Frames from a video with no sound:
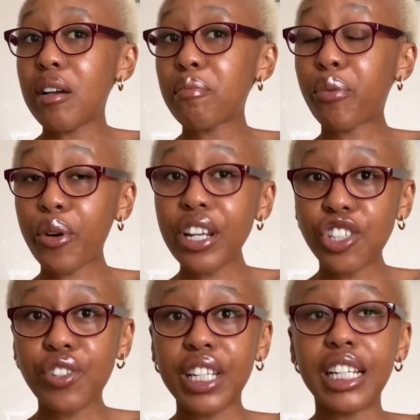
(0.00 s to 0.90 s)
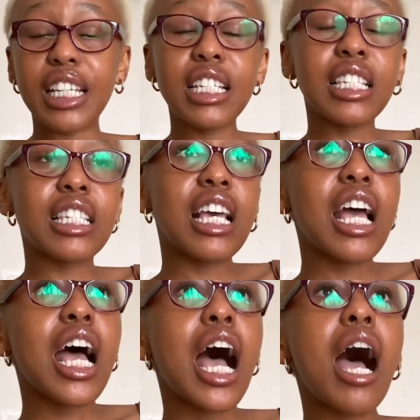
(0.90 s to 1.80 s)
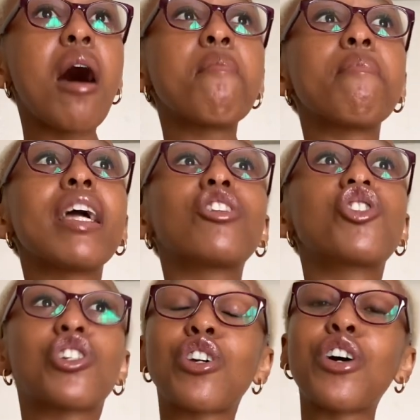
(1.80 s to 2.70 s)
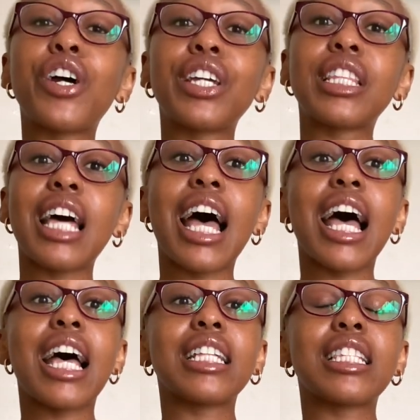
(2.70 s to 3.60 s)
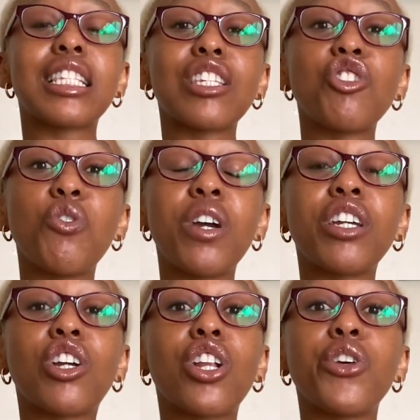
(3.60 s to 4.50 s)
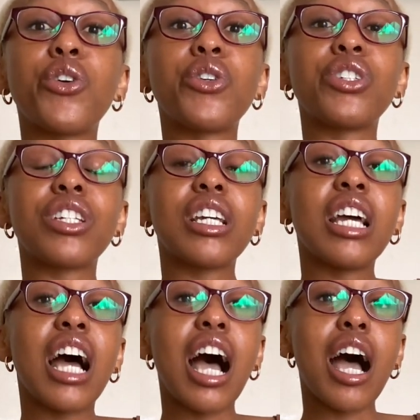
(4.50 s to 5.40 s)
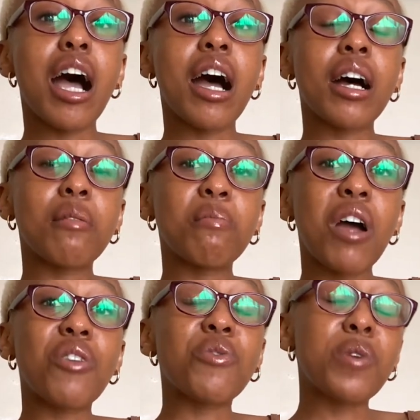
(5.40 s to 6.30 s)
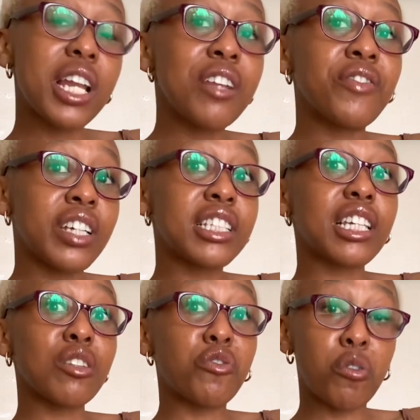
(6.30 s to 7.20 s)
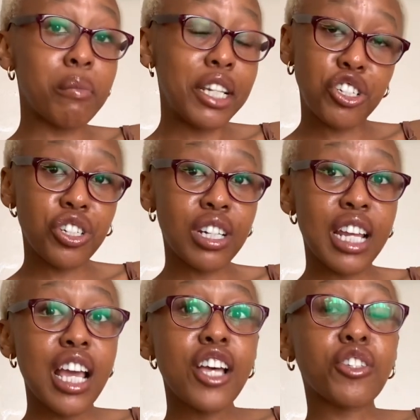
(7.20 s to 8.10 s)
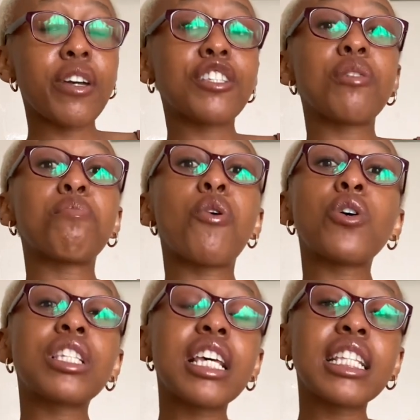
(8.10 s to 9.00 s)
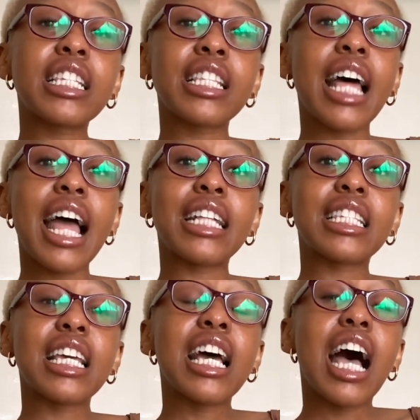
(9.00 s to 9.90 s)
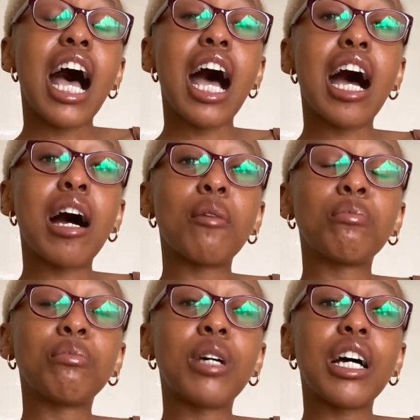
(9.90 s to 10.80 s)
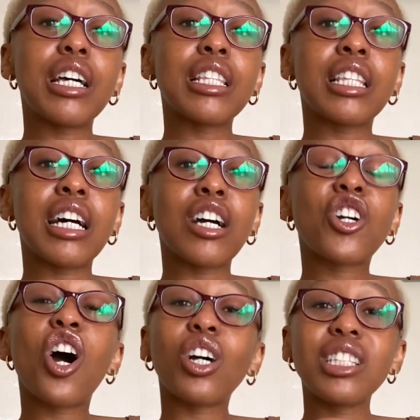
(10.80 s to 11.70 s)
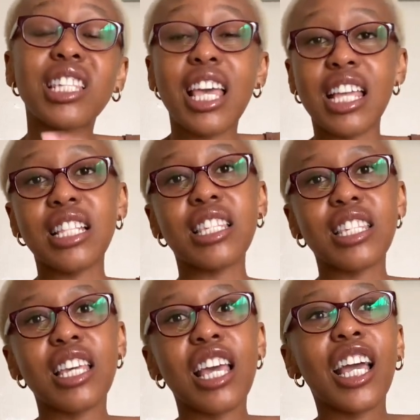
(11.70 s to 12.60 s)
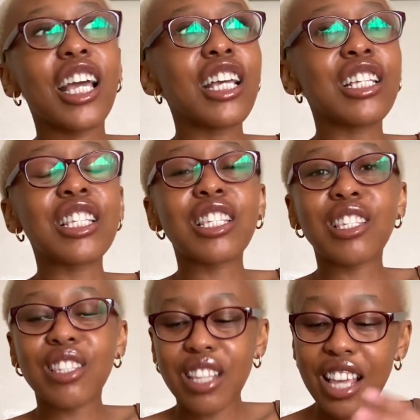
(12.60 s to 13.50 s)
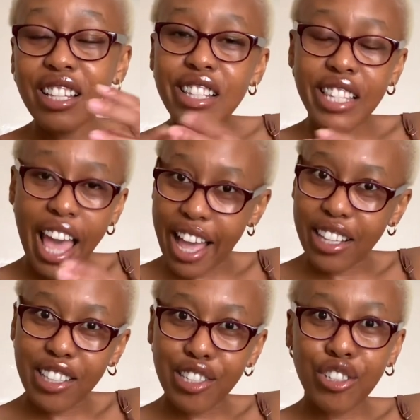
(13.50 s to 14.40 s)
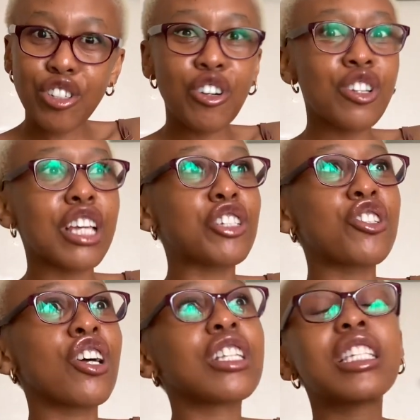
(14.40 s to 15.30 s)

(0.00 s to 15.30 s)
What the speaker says: press release. Make sure that you include relevant information. So it's important that the content is intact, that you're not